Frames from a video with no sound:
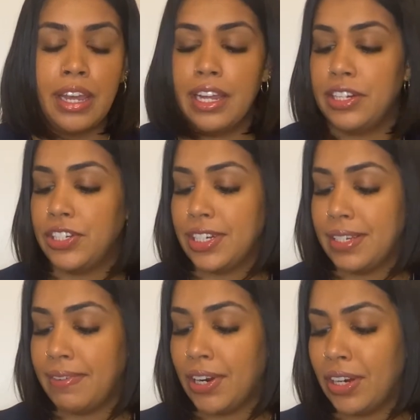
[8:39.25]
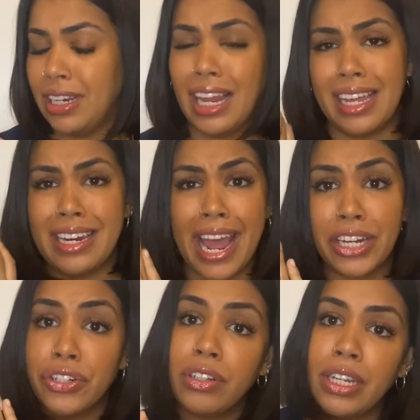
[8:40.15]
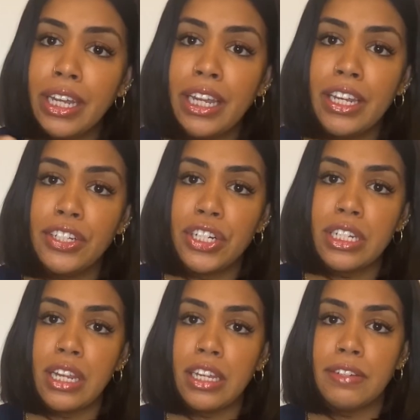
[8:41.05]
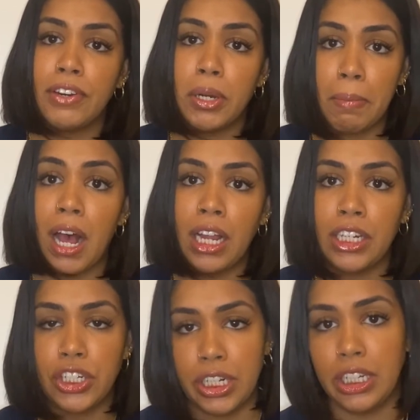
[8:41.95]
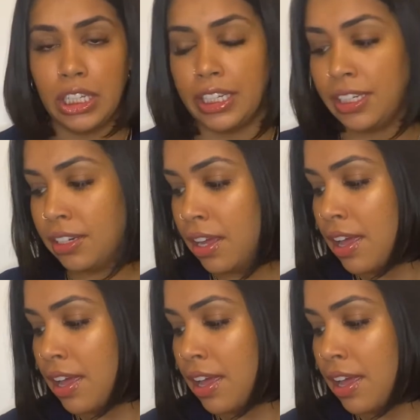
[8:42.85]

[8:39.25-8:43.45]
it's just very like natural looking, and it just looks very polished and clean.